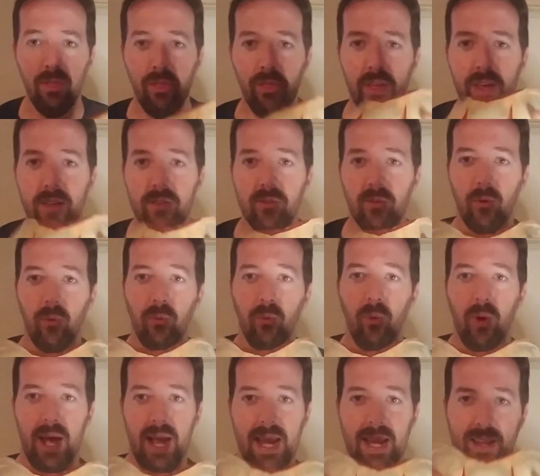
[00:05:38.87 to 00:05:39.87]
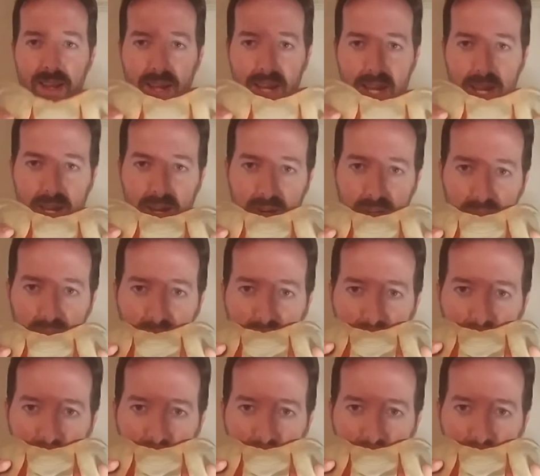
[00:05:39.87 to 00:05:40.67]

this right here.